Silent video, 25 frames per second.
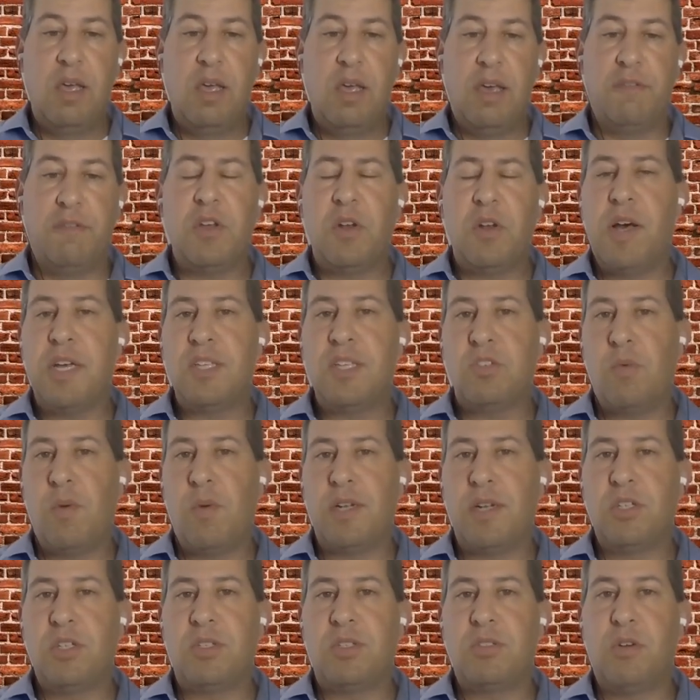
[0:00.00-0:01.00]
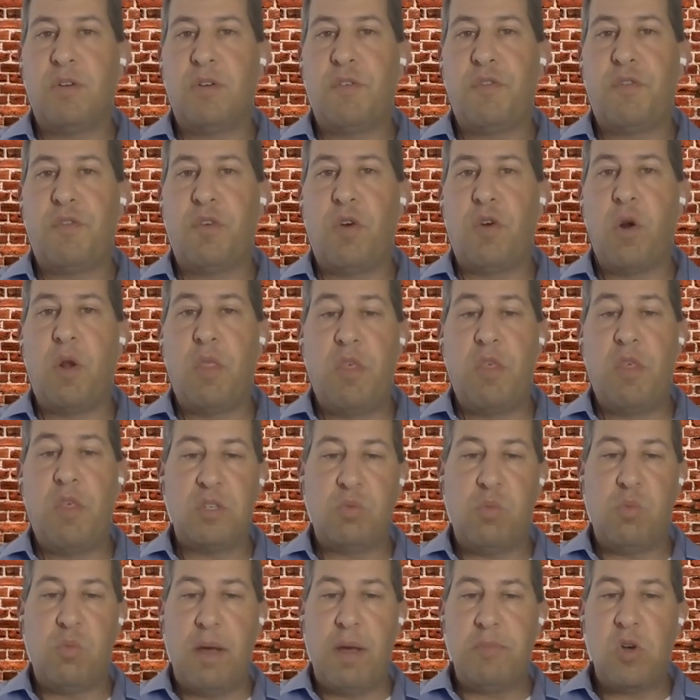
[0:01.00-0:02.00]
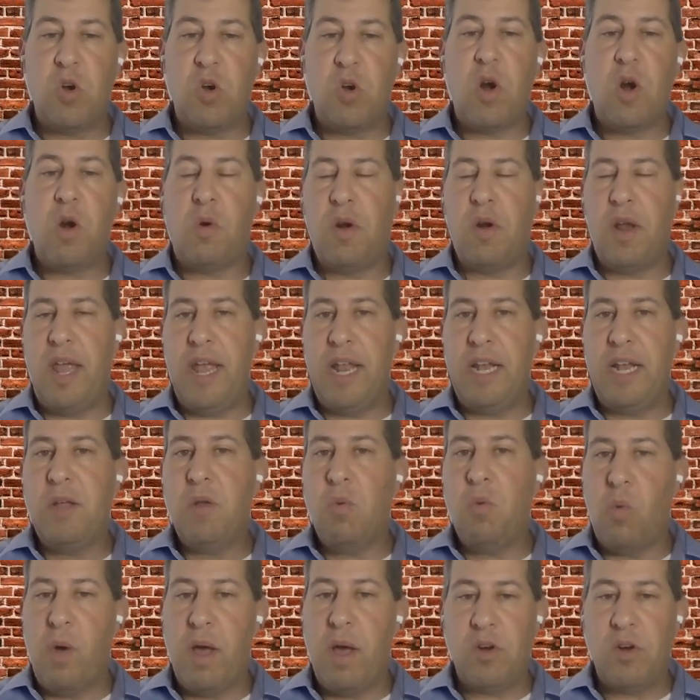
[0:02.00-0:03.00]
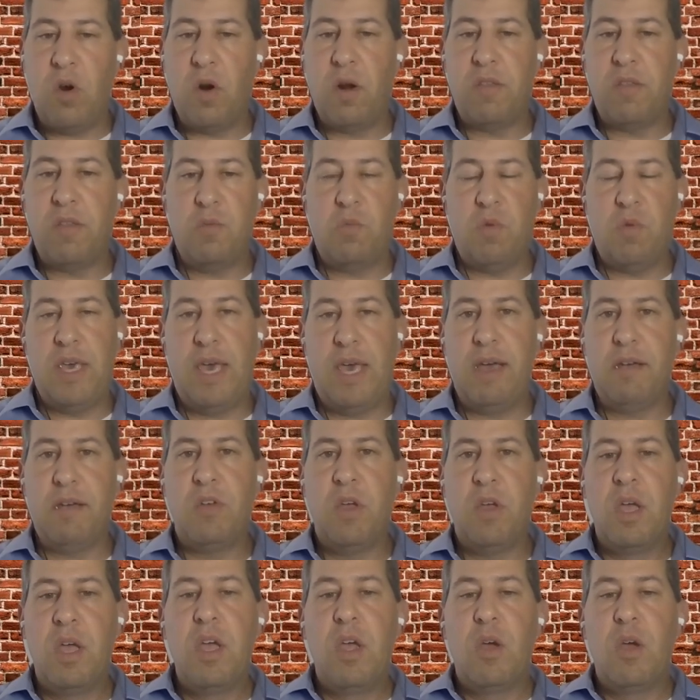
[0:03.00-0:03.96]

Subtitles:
If you'd like to register for this webinar or any webinar that we have,